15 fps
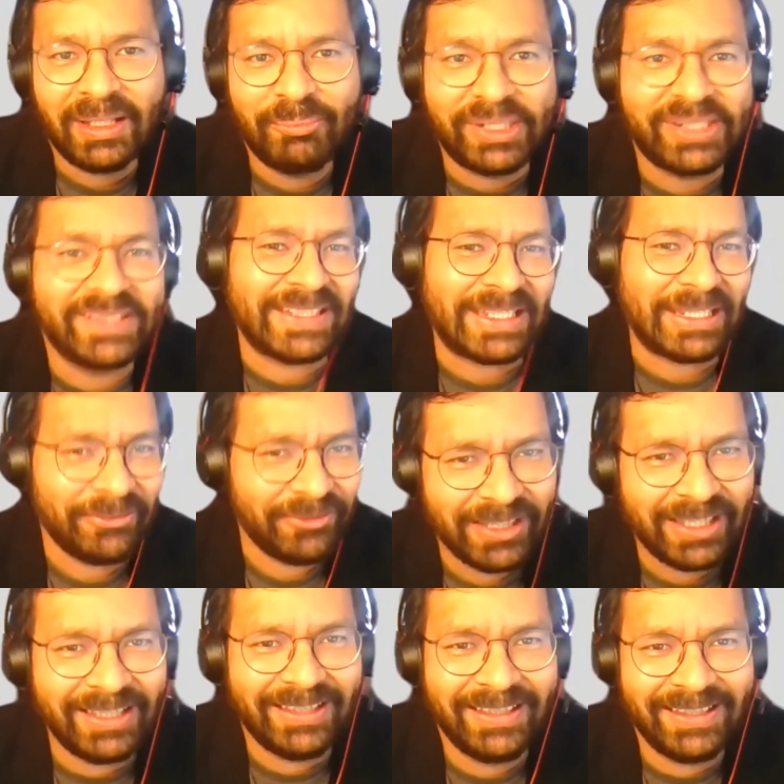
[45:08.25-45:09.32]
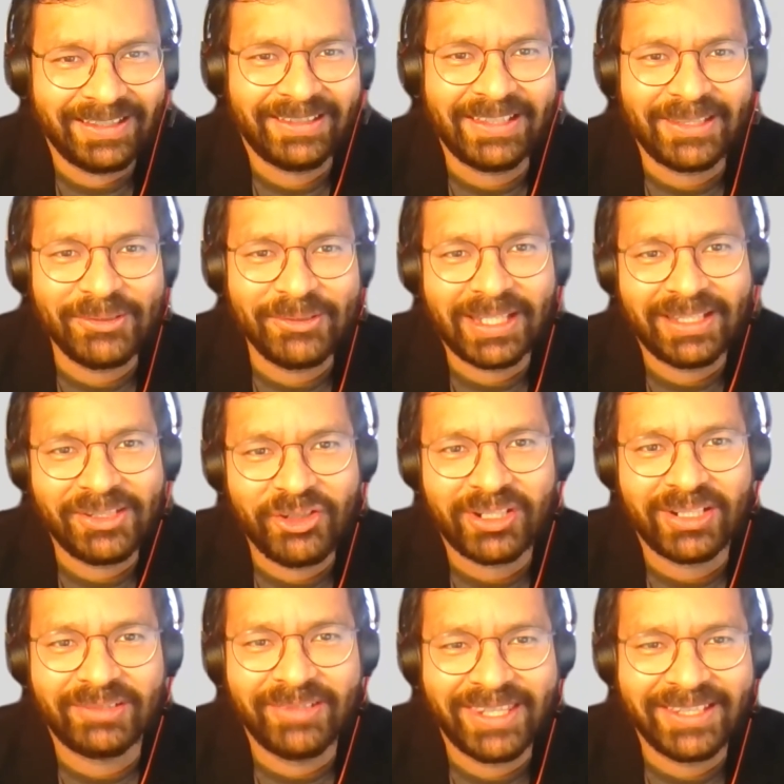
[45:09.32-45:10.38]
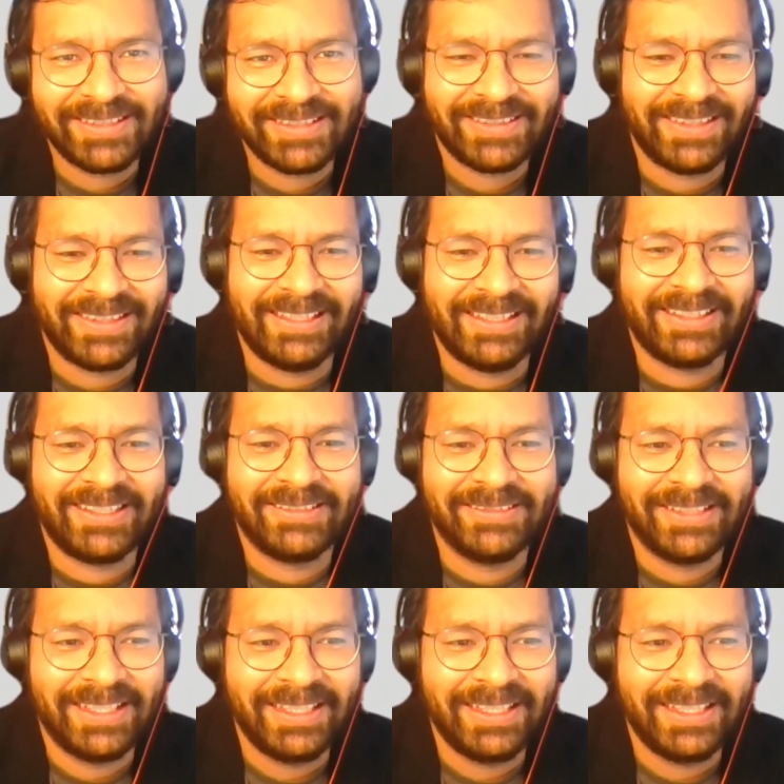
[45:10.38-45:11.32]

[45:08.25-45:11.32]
perceive that you can share with us? Thank you.